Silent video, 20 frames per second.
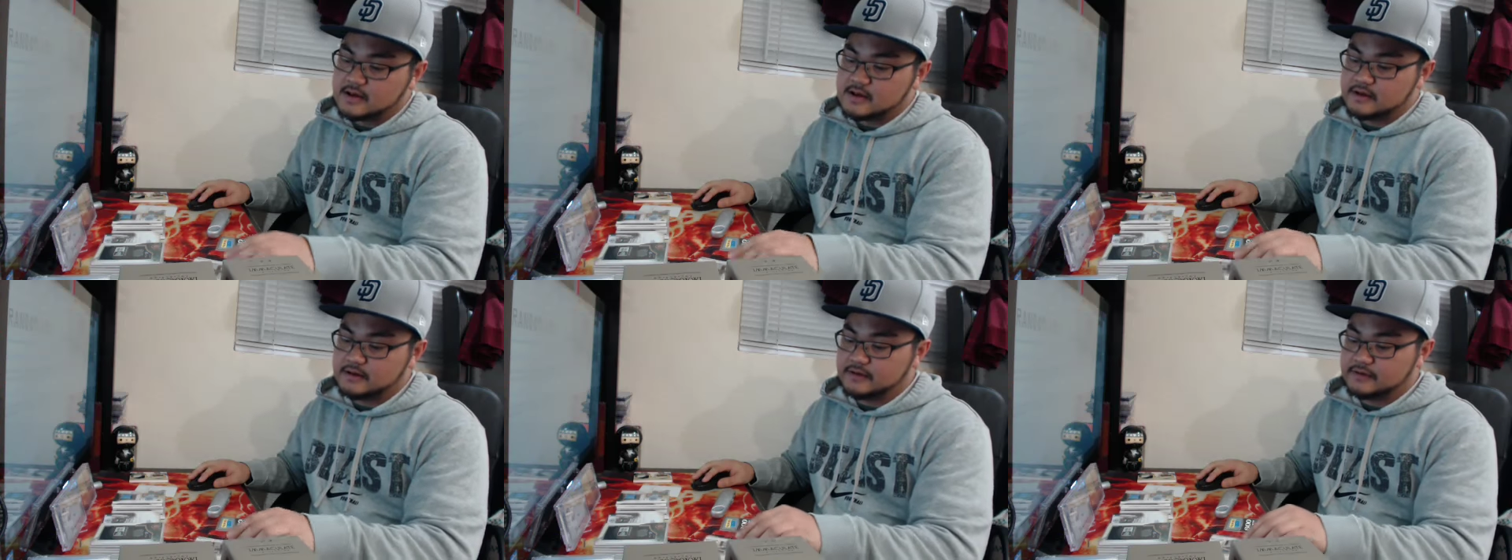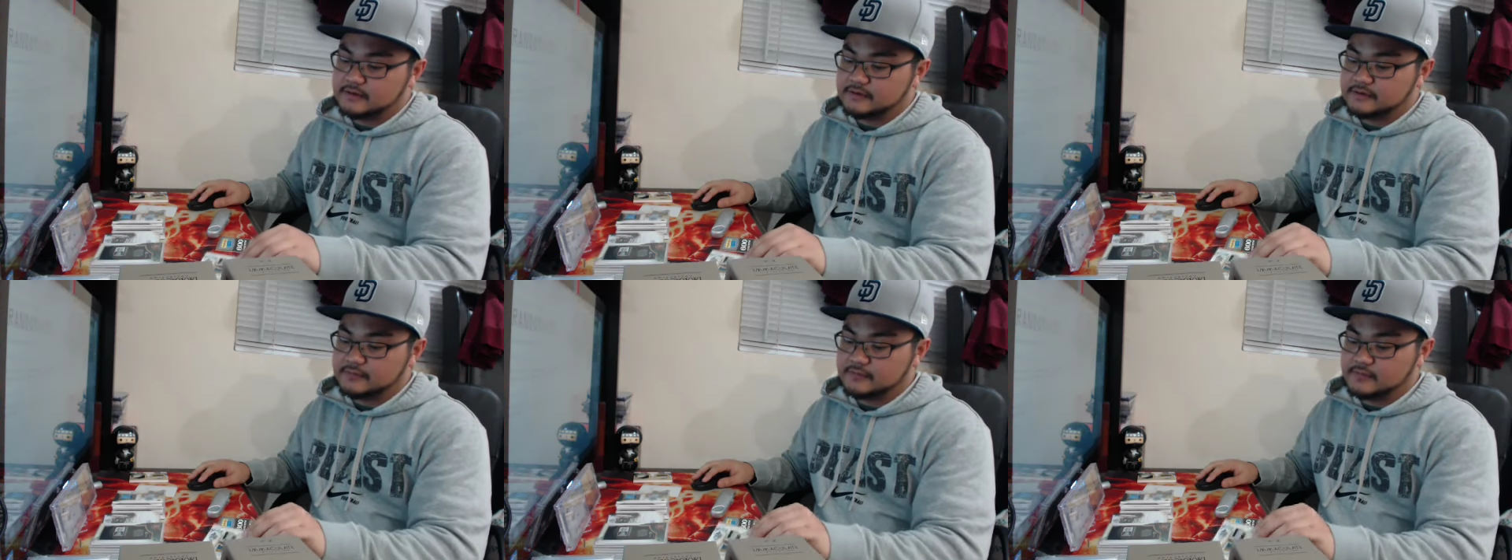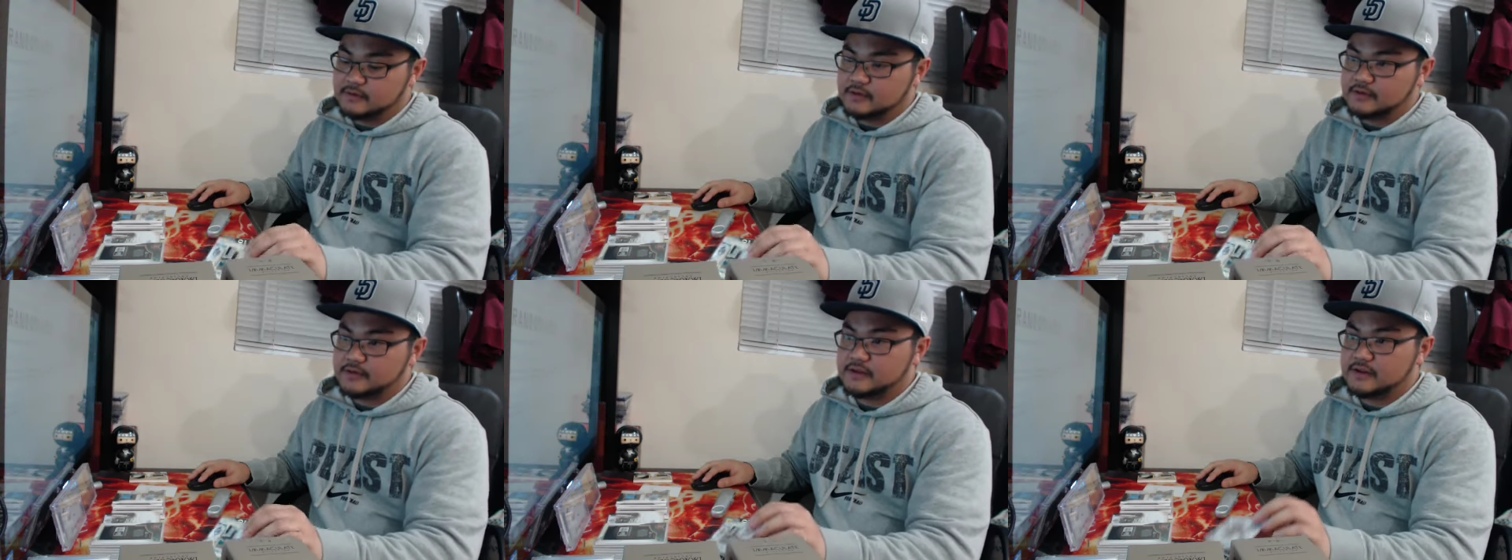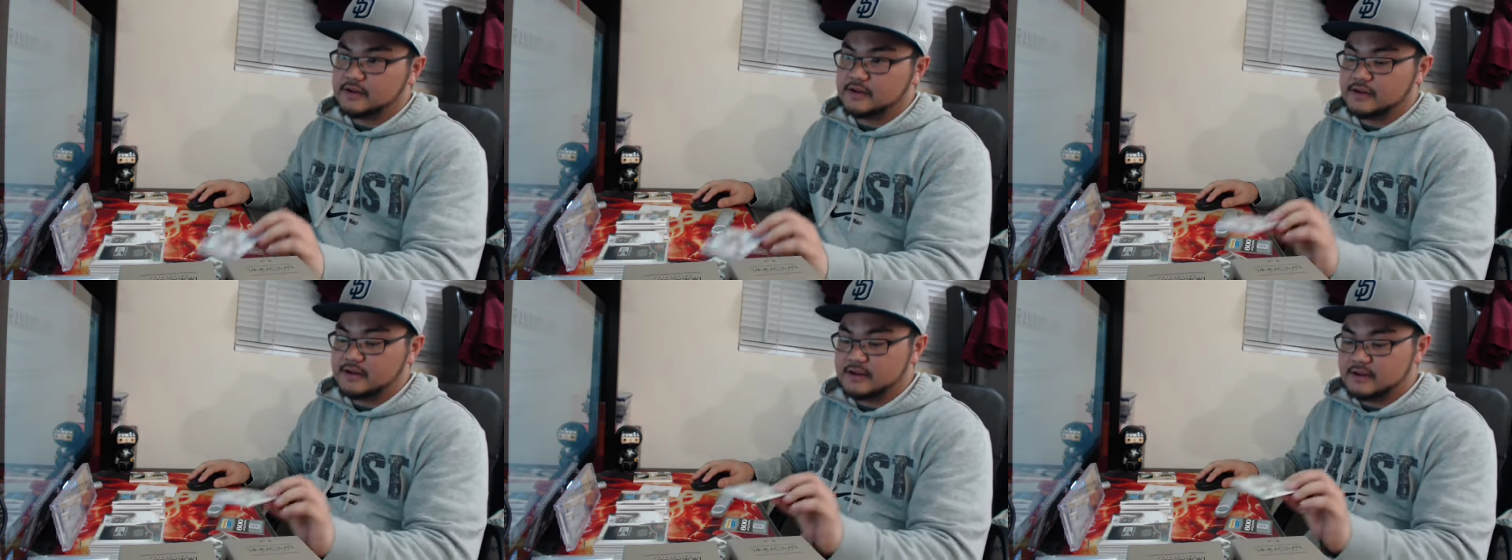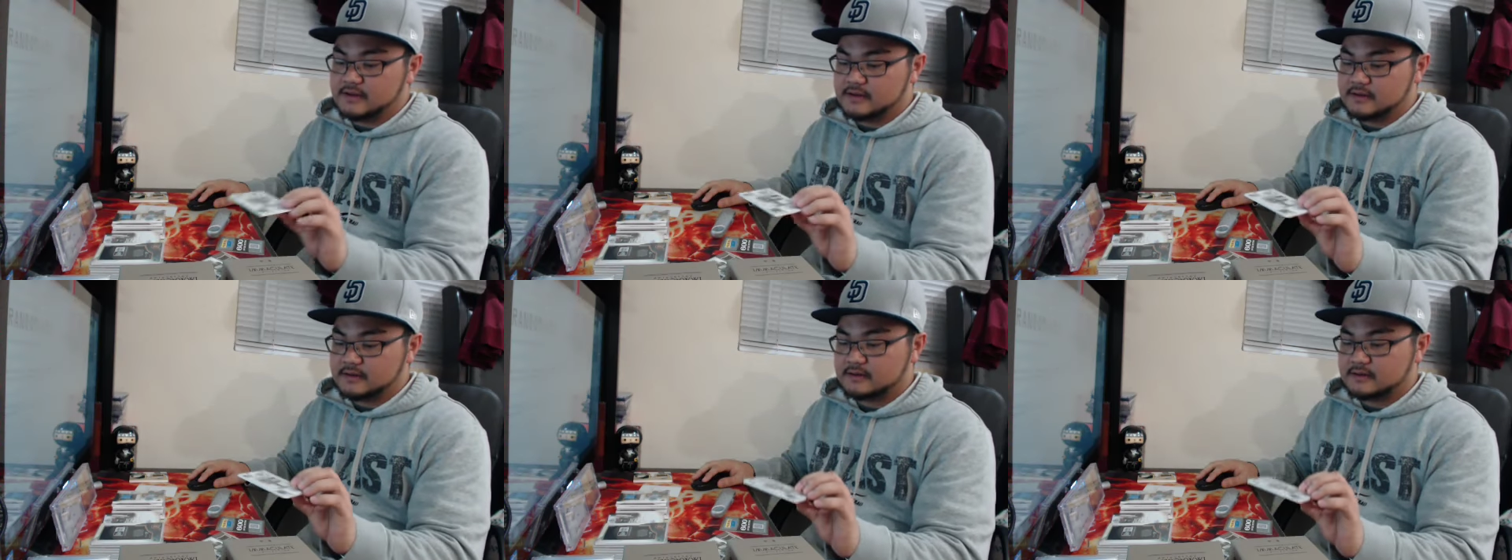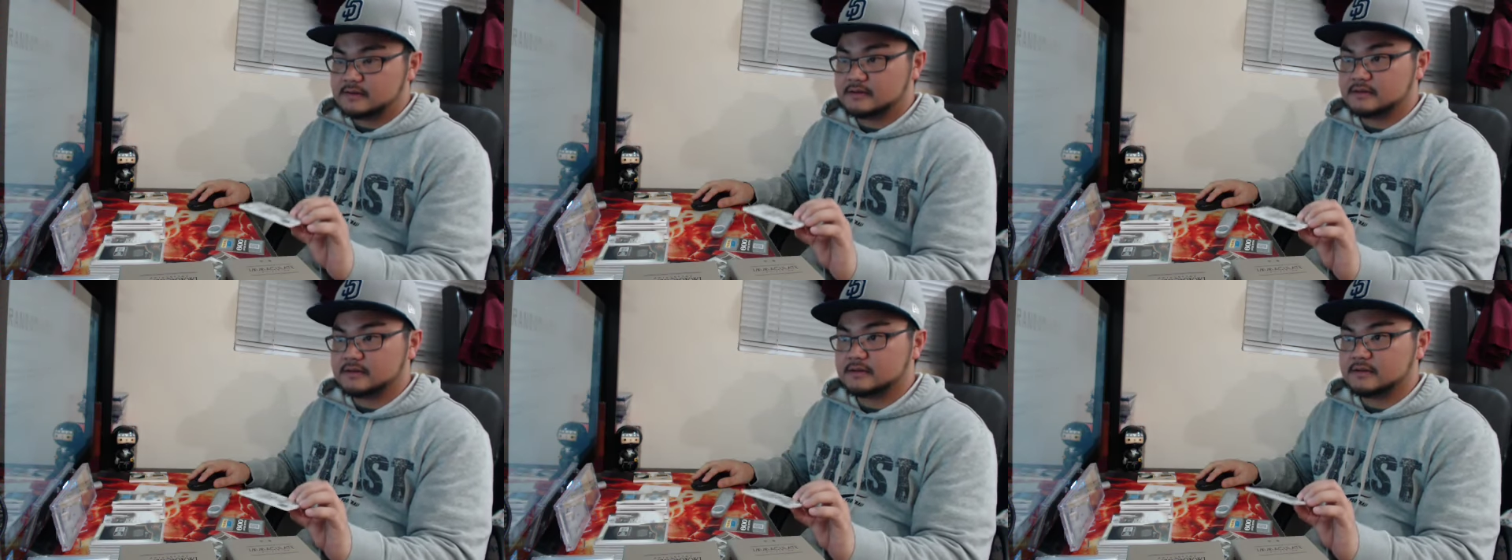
uh, is for the